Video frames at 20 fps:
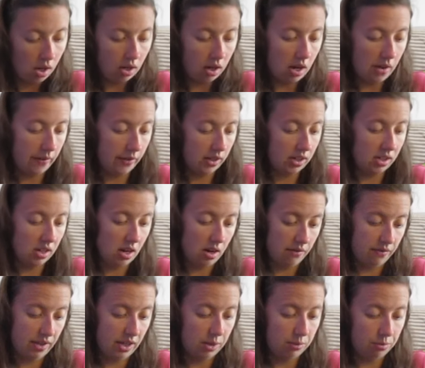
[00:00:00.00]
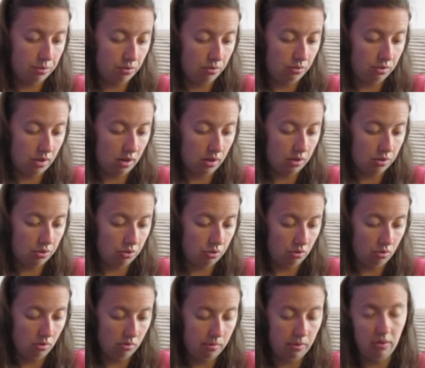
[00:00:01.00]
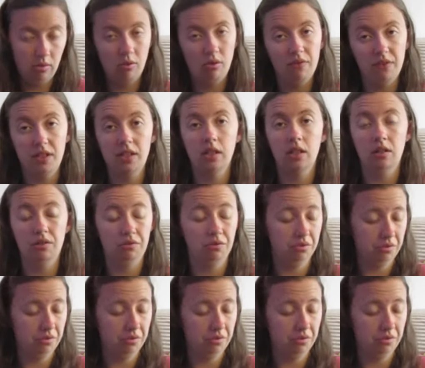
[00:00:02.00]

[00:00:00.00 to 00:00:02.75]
Never serve this product hot, well obviously